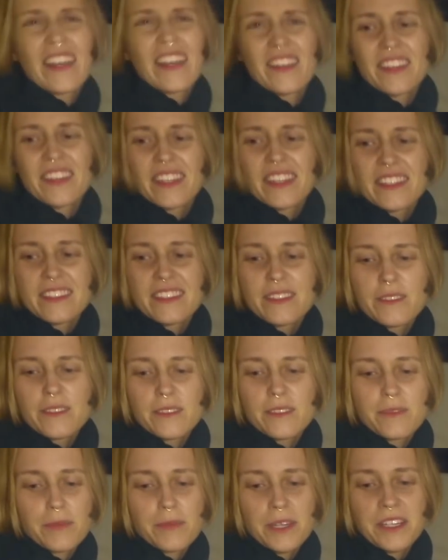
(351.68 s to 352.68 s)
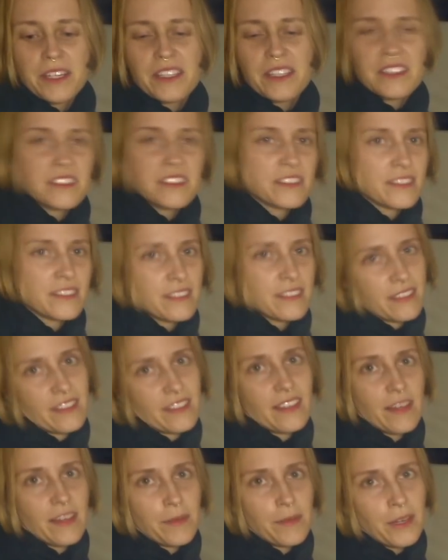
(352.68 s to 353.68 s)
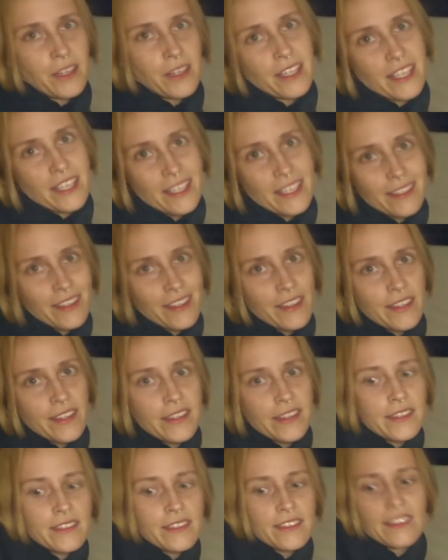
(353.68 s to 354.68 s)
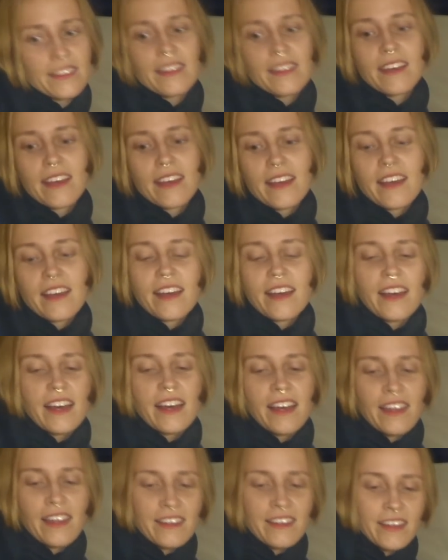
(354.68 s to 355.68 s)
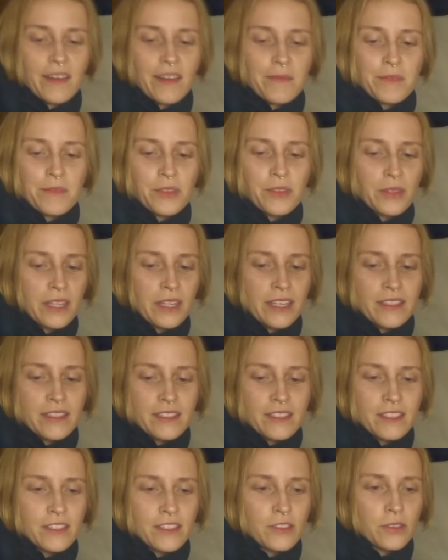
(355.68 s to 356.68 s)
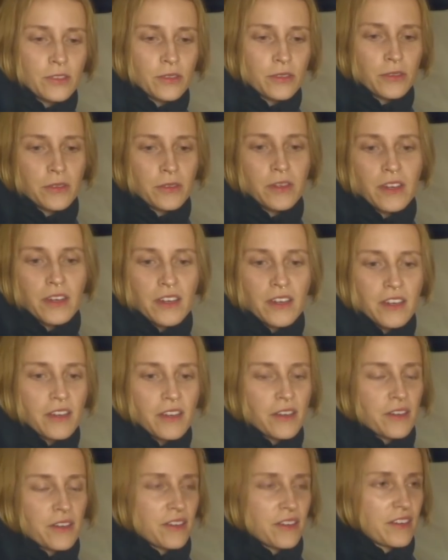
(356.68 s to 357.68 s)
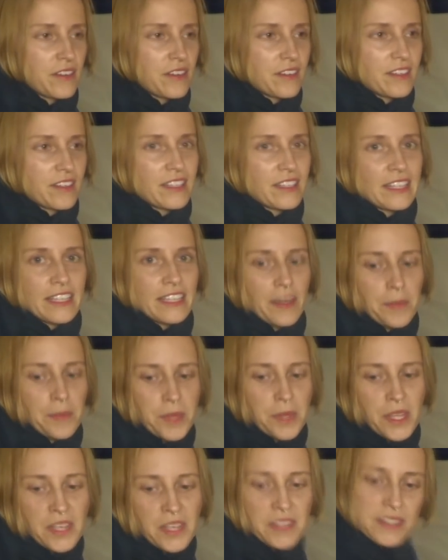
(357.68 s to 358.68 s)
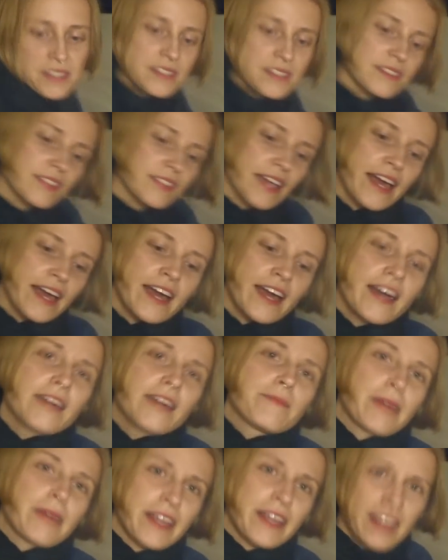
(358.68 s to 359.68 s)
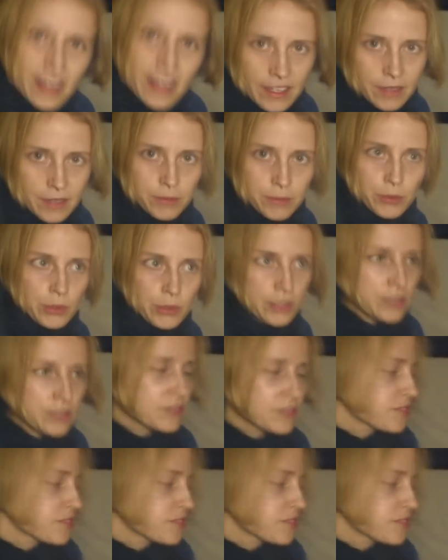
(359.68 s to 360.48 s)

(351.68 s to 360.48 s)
on this because I'm gonna eat on this and I'm too lazy to clean up this and my cutting board.